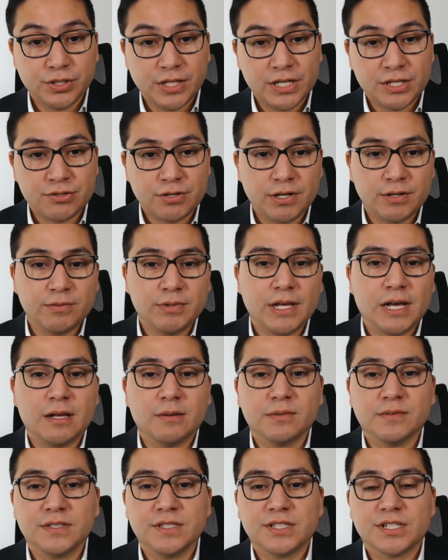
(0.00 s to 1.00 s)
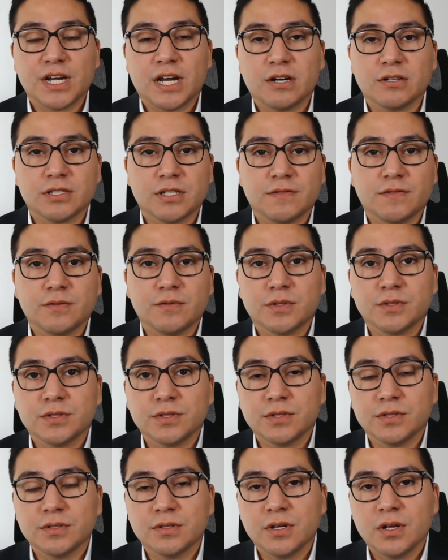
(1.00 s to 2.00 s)
trade with help of these channels if you want
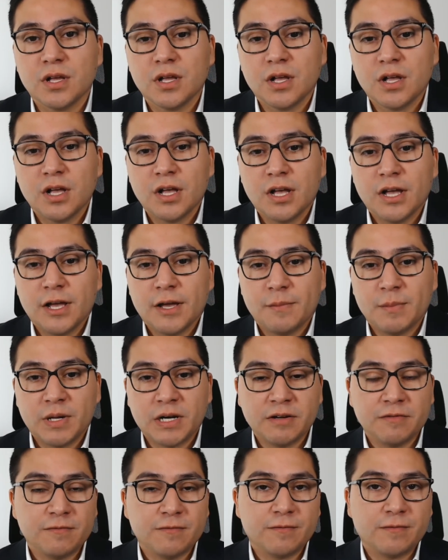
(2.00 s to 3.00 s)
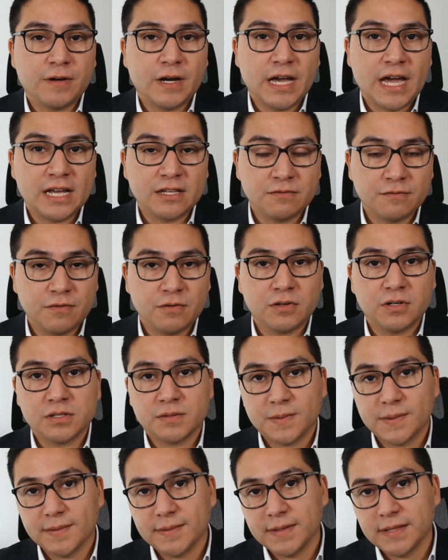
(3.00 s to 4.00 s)
to, but if I had to focus
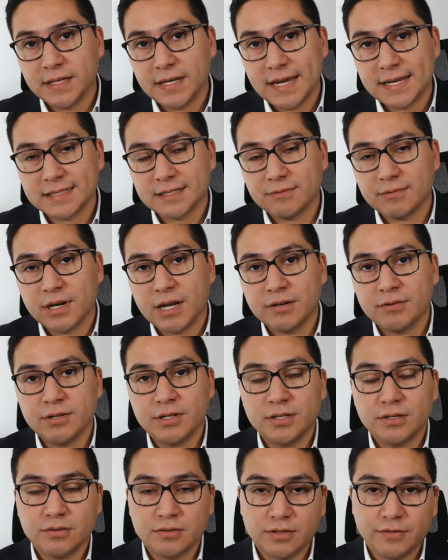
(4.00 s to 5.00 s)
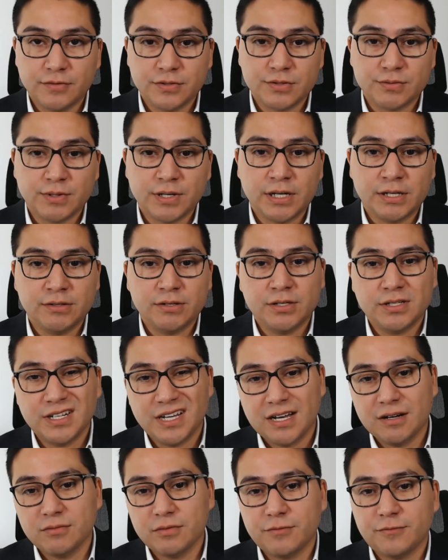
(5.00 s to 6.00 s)
between the Nasdaq 100 or the FTSE 100,
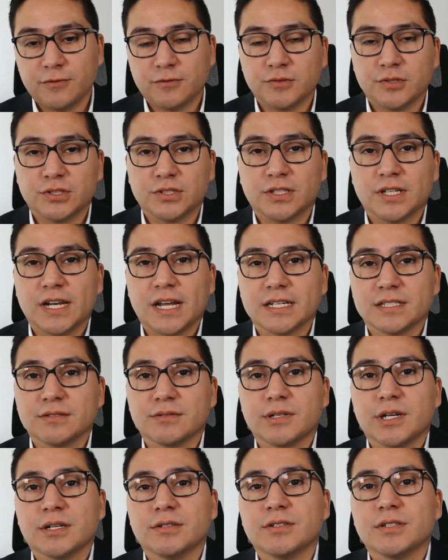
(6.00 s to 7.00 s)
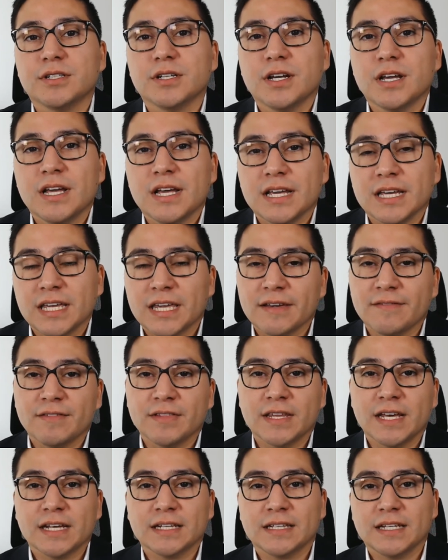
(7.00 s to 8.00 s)
I would focus on the Nasdaq 100, given
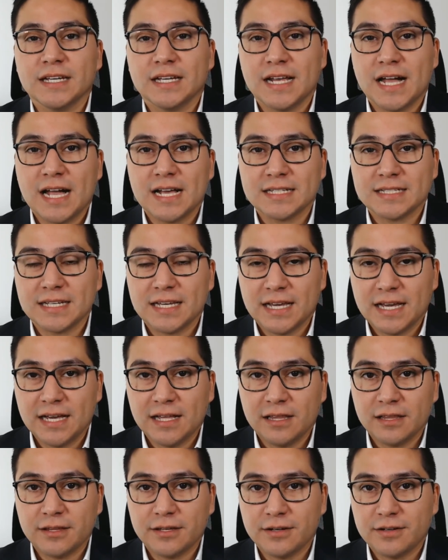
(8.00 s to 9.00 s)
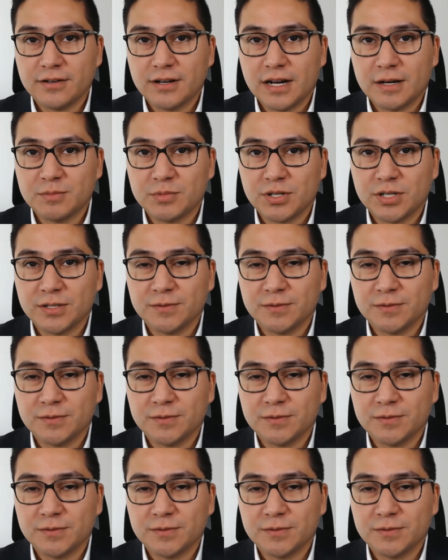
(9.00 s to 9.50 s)
that it has a healthier uptrend.